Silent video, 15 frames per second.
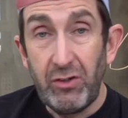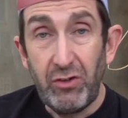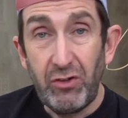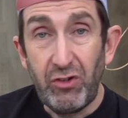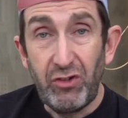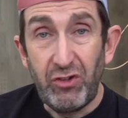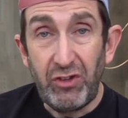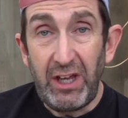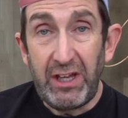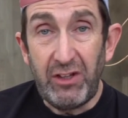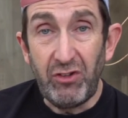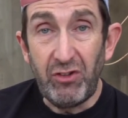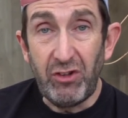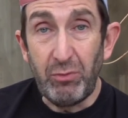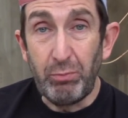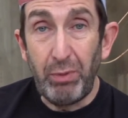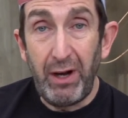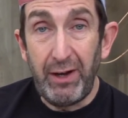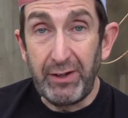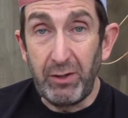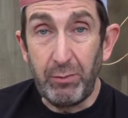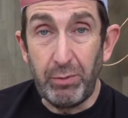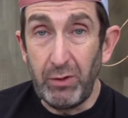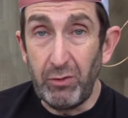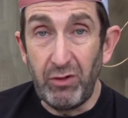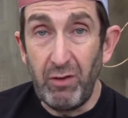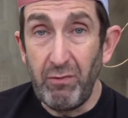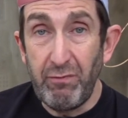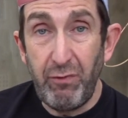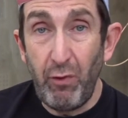Stages bike computer,
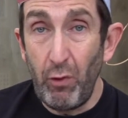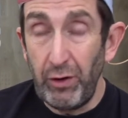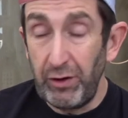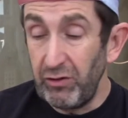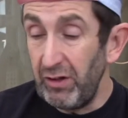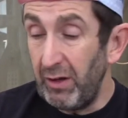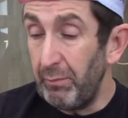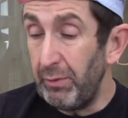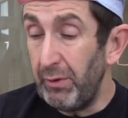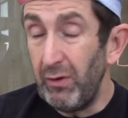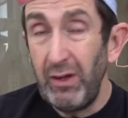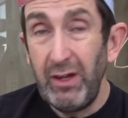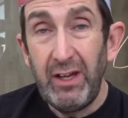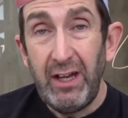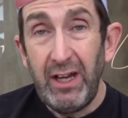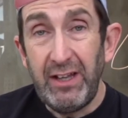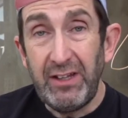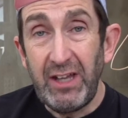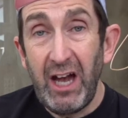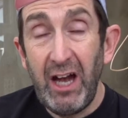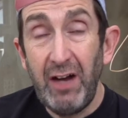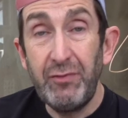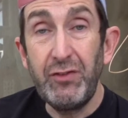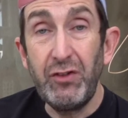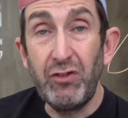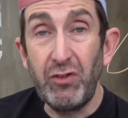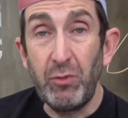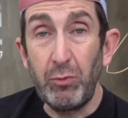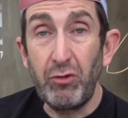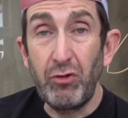for example, and you have to
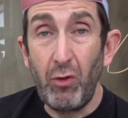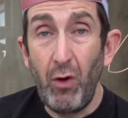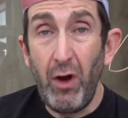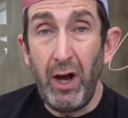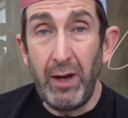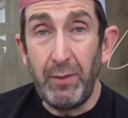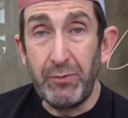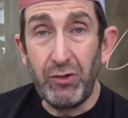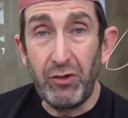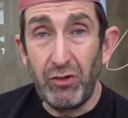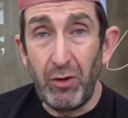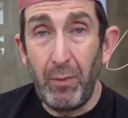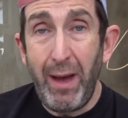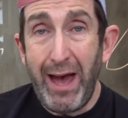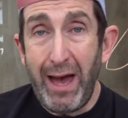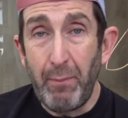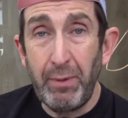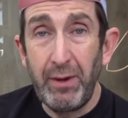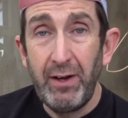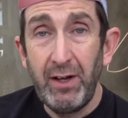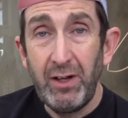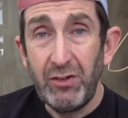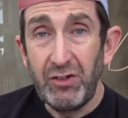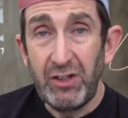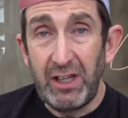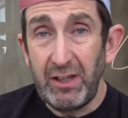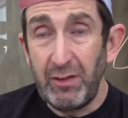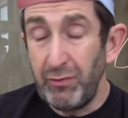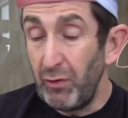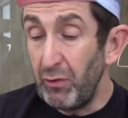subscribe to some app to
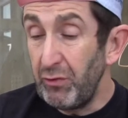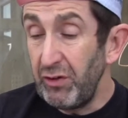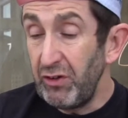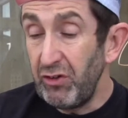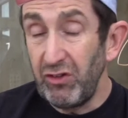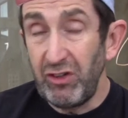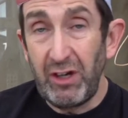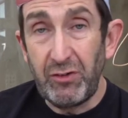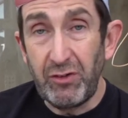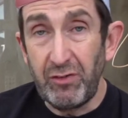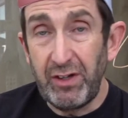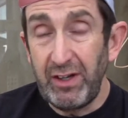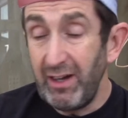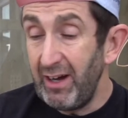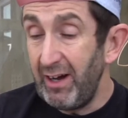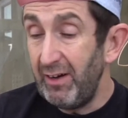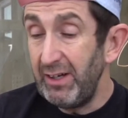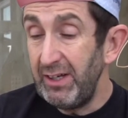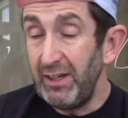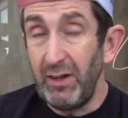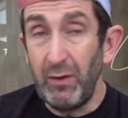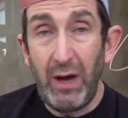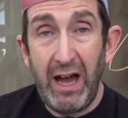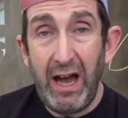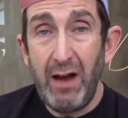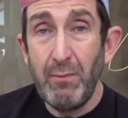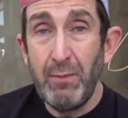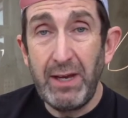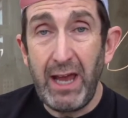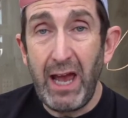get the full features out of it you know, how
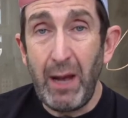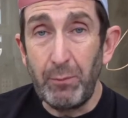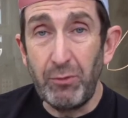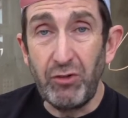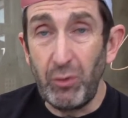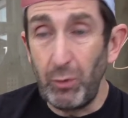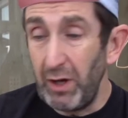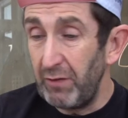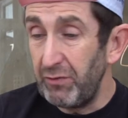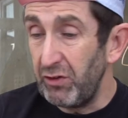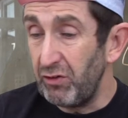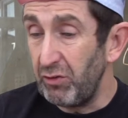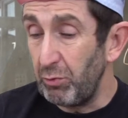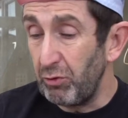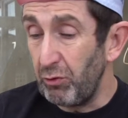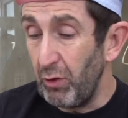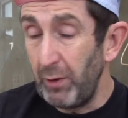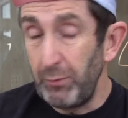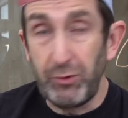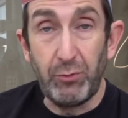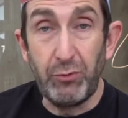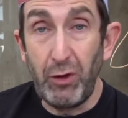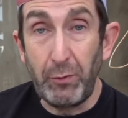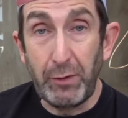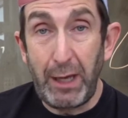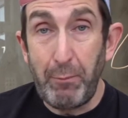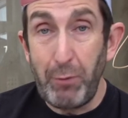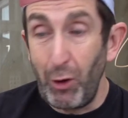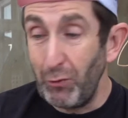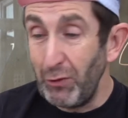many apps do we have to subscribe to? Don't
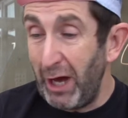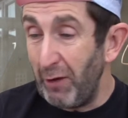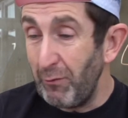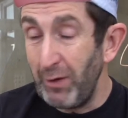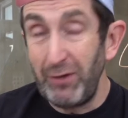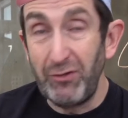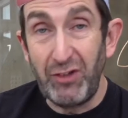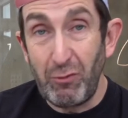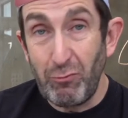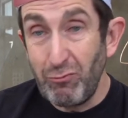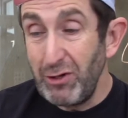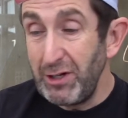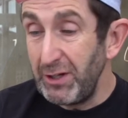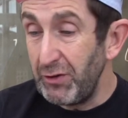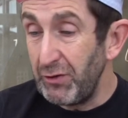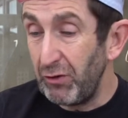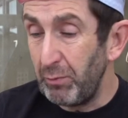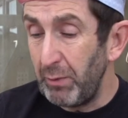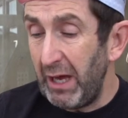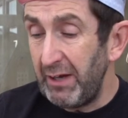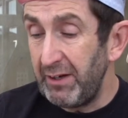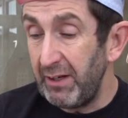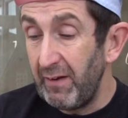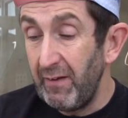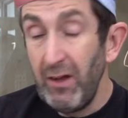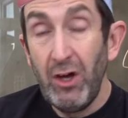get me on that rant. It really does me head in.